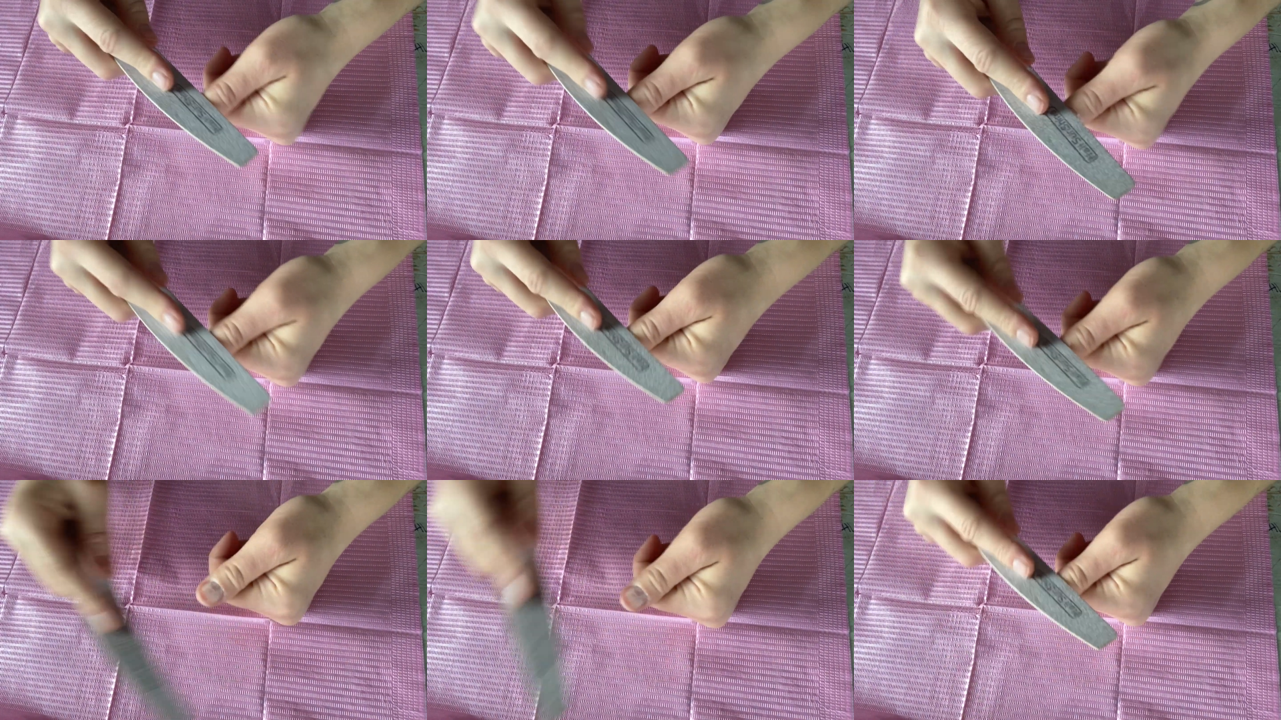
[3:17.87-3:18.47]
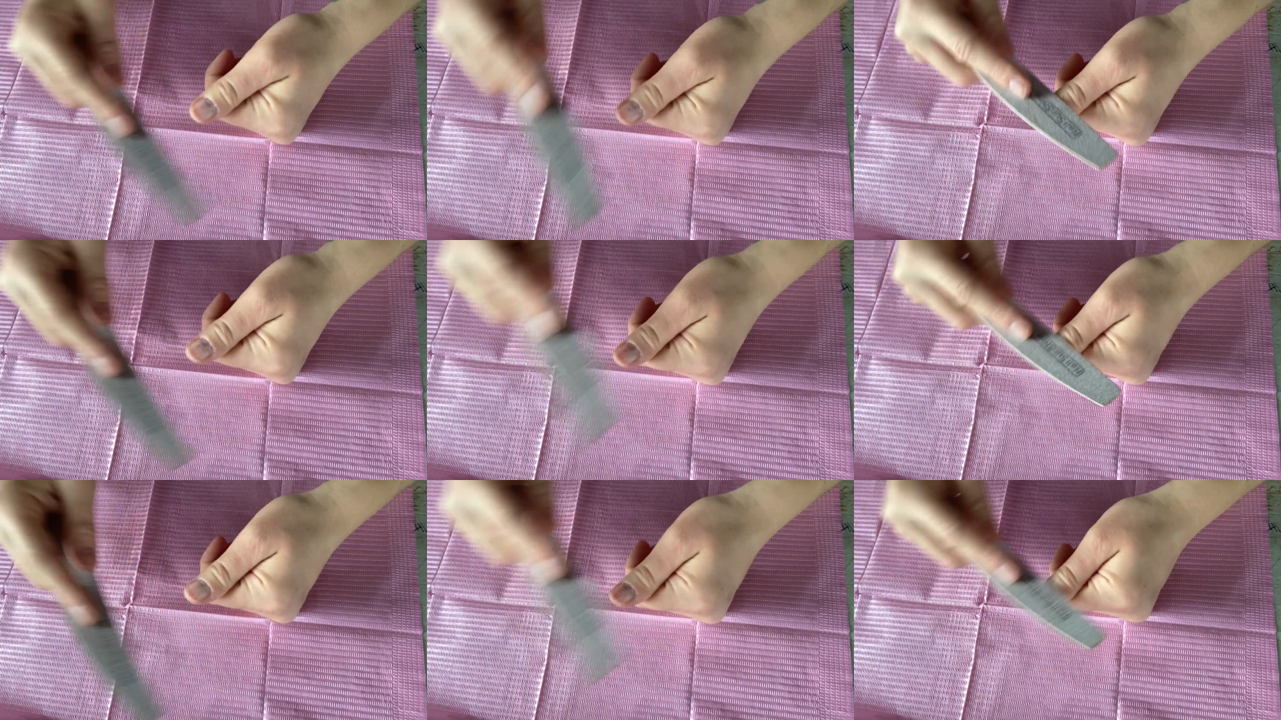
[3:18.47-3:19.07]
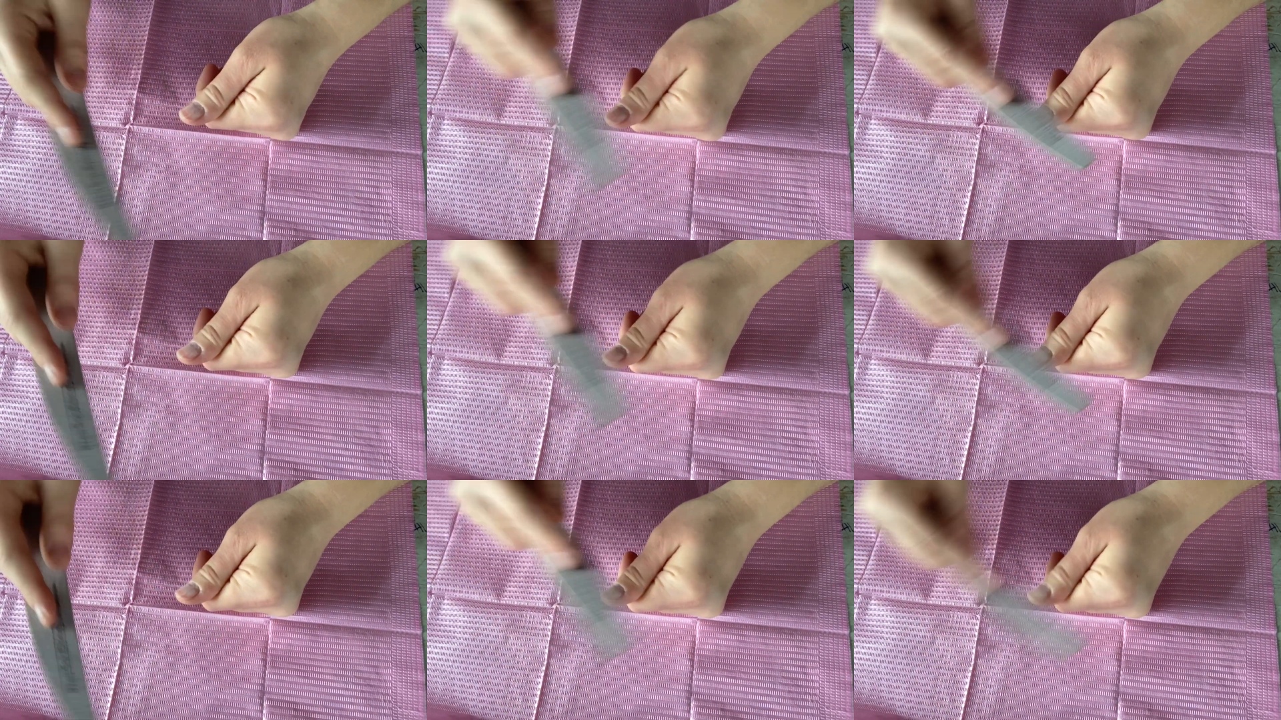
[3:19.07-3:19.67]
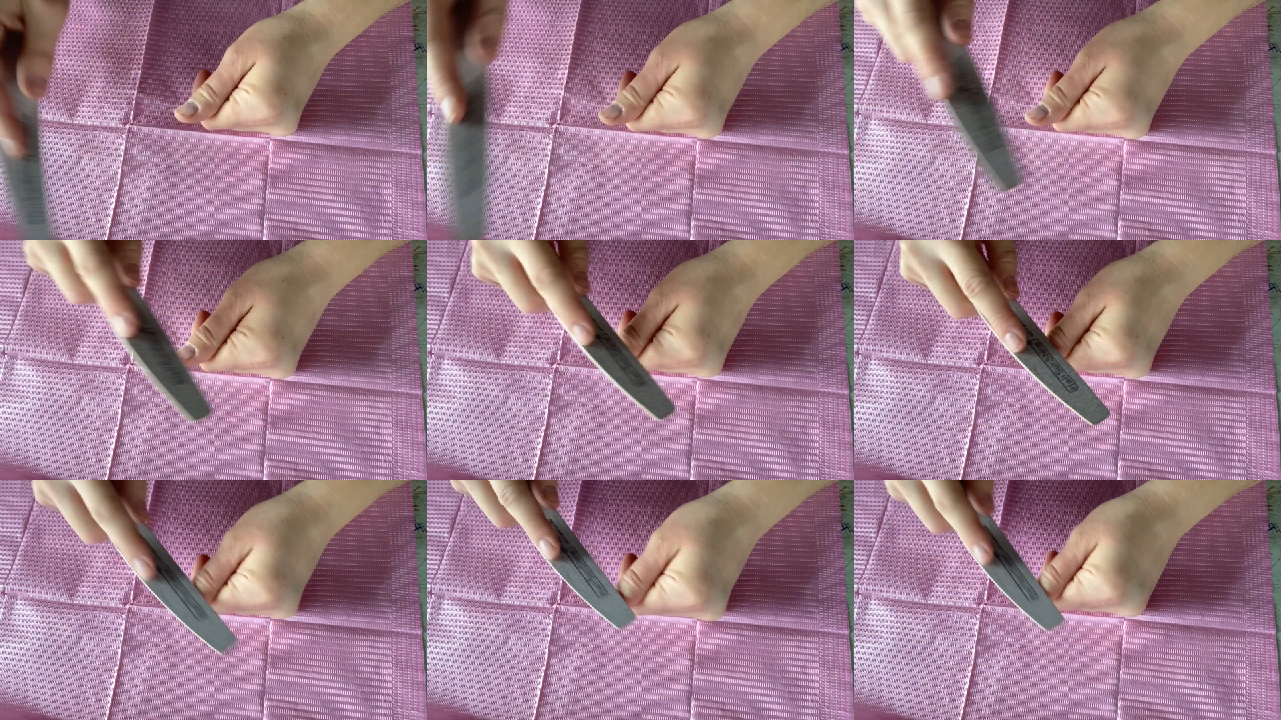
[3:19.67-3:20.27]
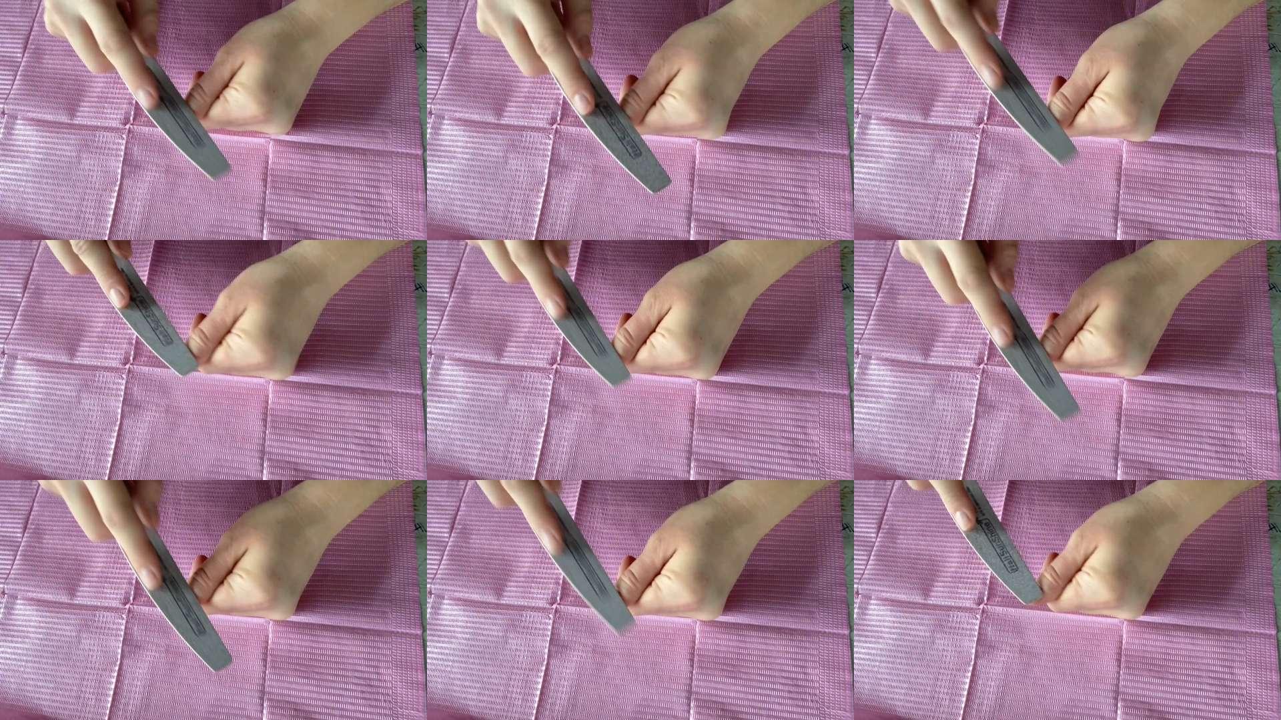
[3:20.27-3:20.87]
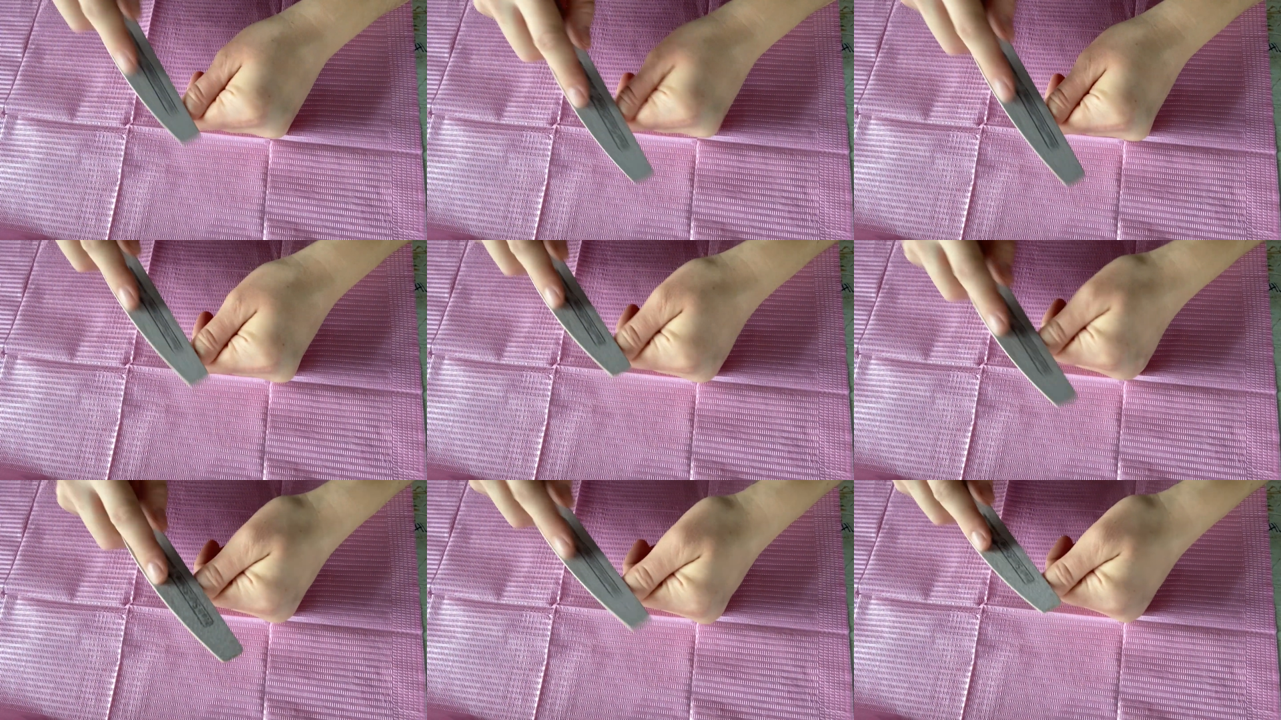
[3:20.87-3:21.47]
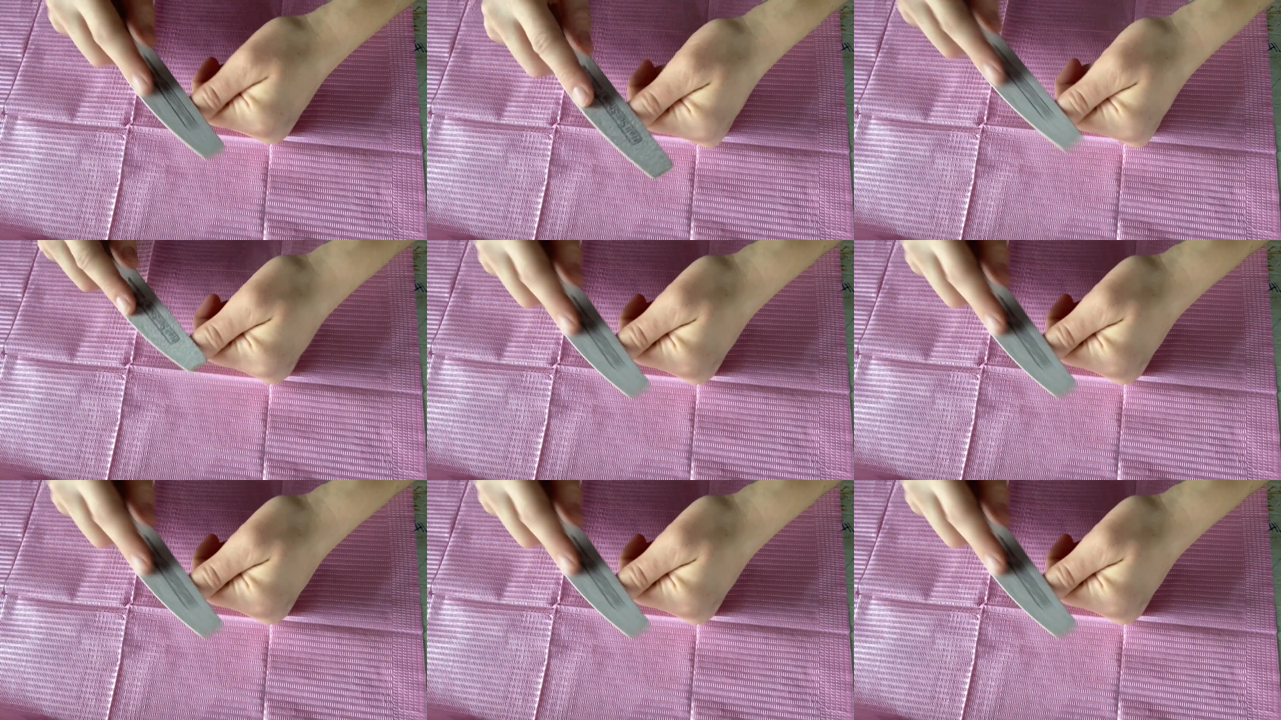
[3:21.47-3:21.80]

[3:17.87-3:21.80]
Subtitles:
[unreadable: no face in view]